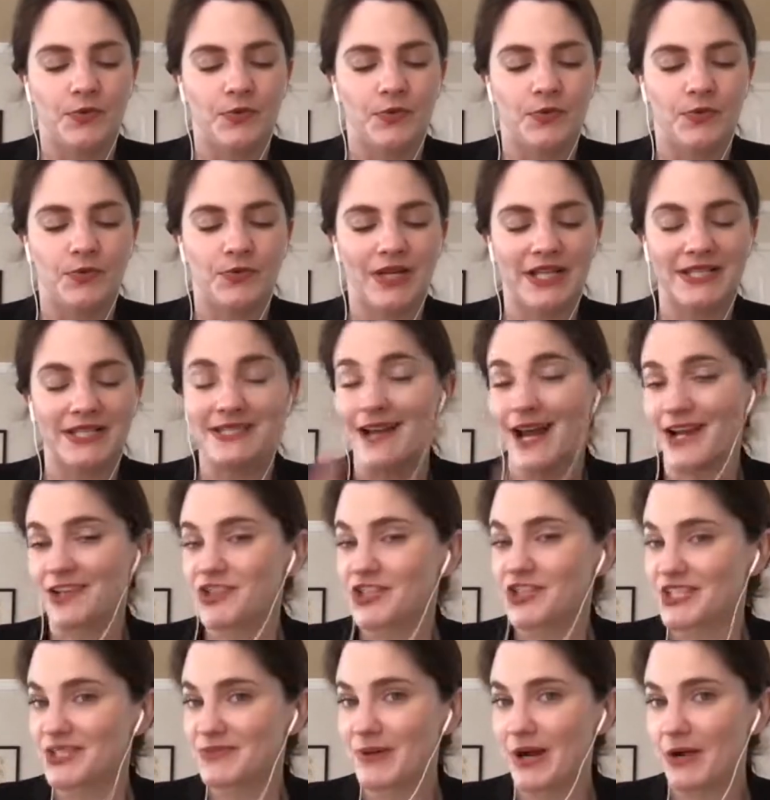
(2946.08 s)
it's not
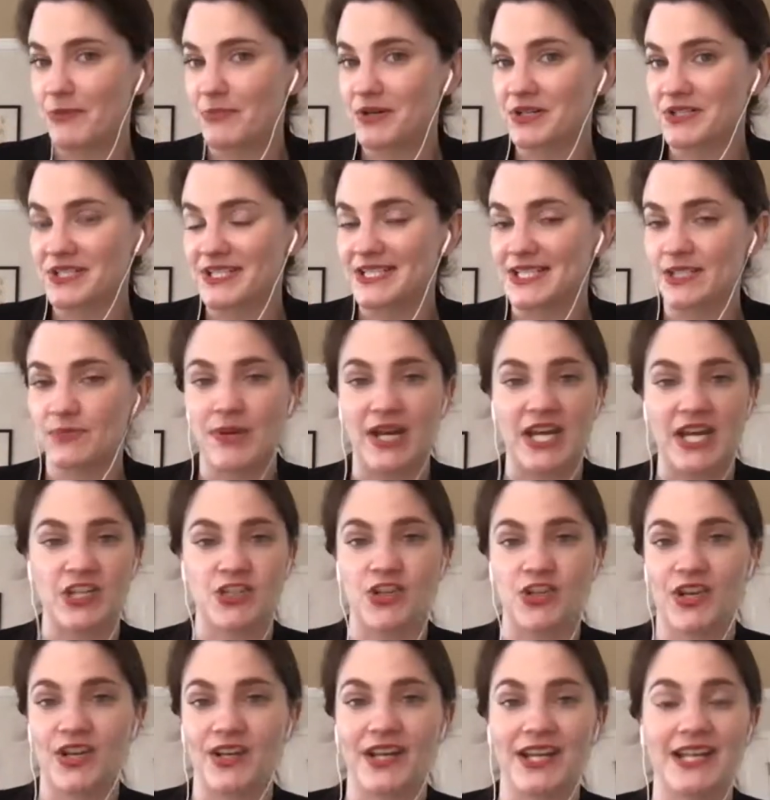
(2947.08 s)
just about
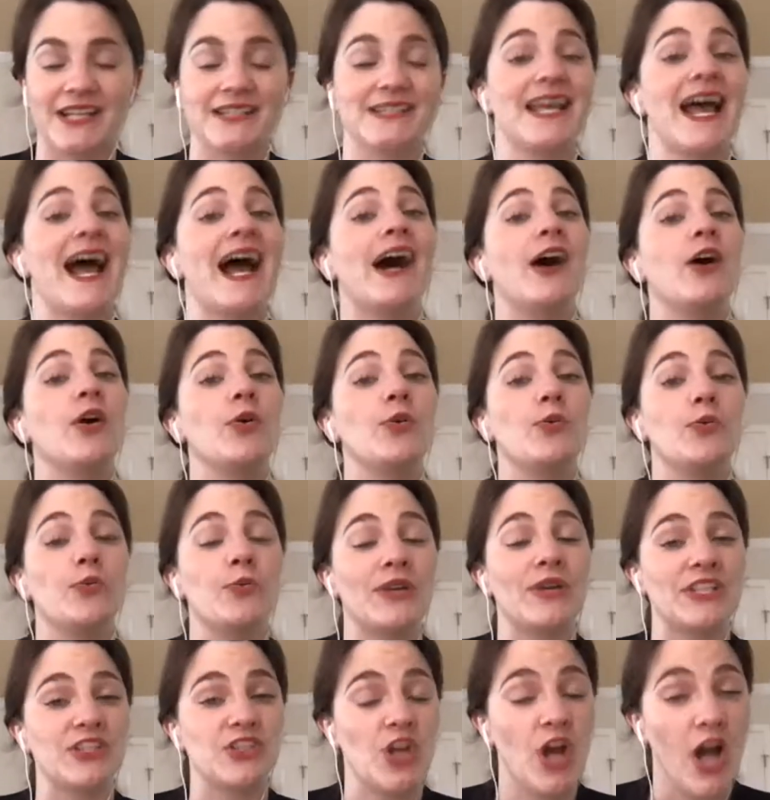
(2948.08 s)
participation, it's how
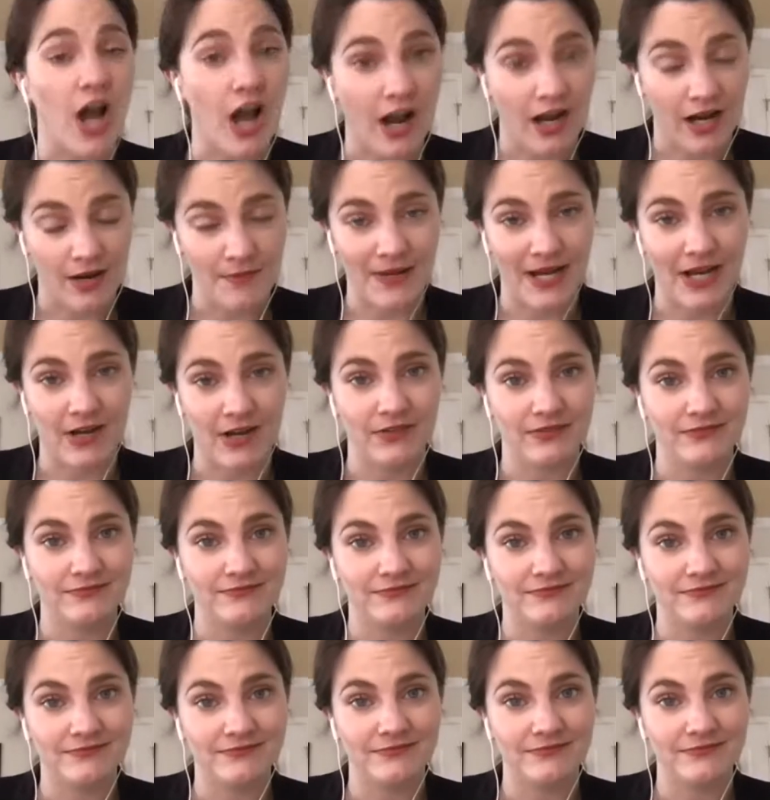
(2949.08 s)
we talk about
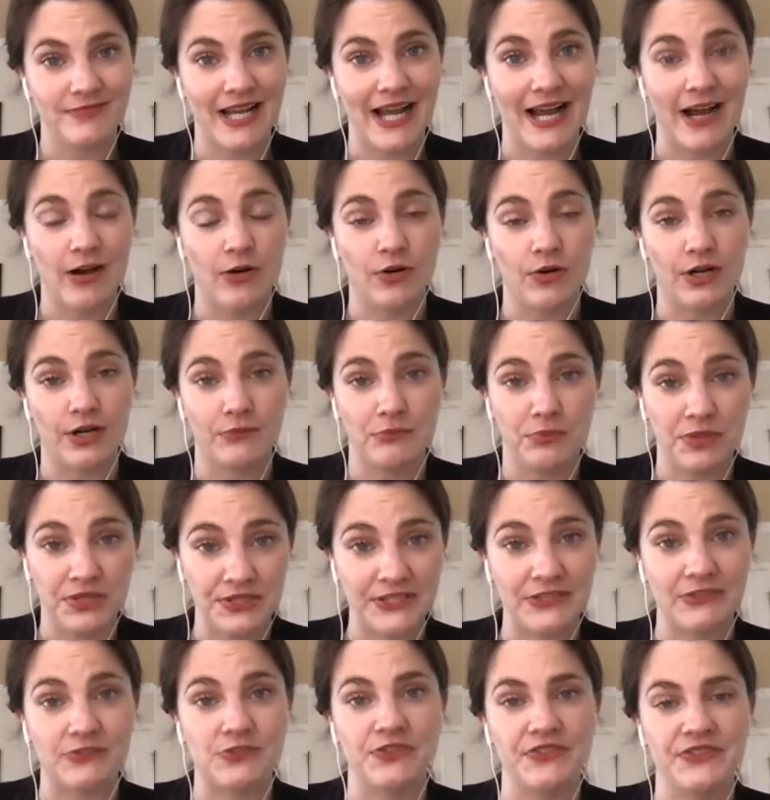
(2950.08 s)
our
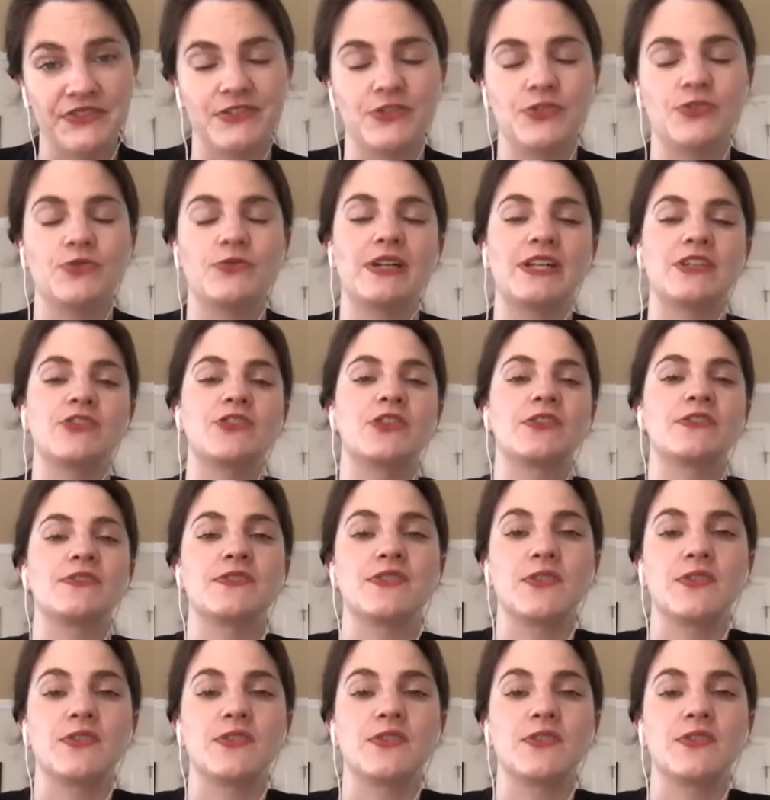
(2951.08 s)
political situation.